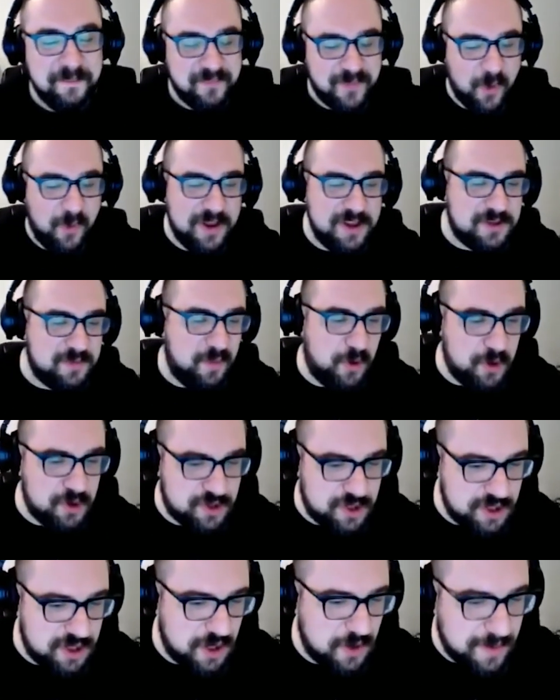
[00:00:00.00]
And what you're supposed
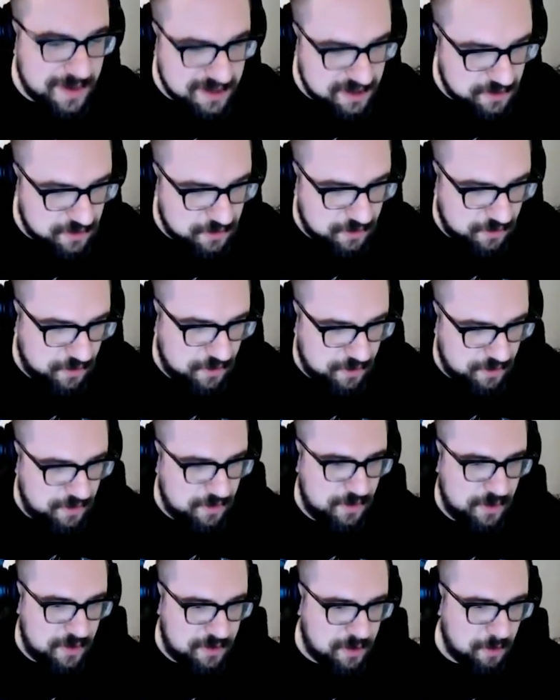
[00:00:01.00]
to do is
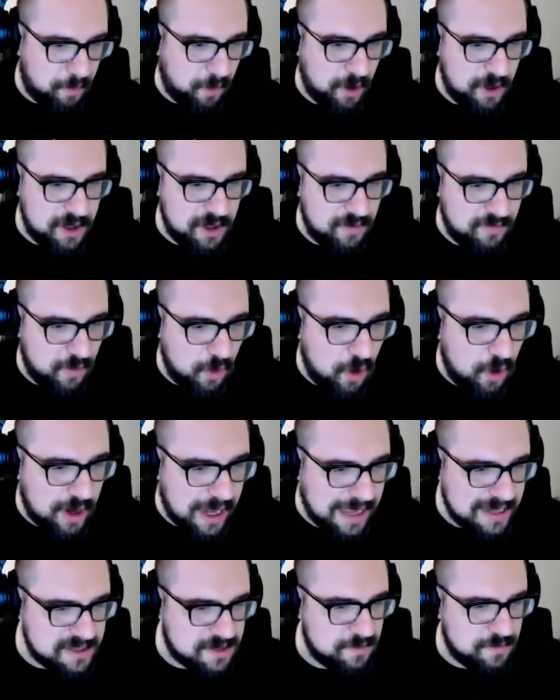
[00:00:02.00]
at the point of
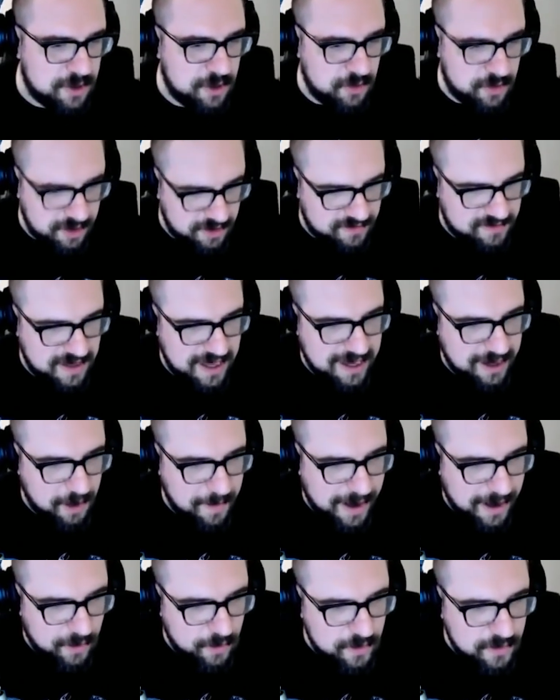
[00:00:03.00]
orgasm, you know, you take them
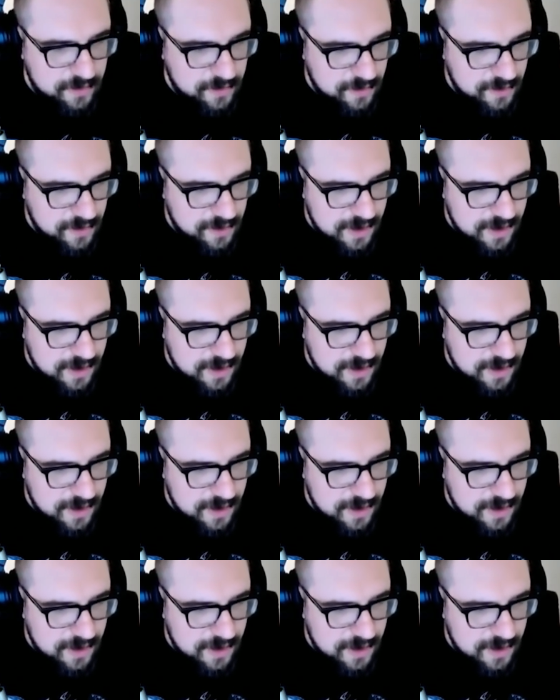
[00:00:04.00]
out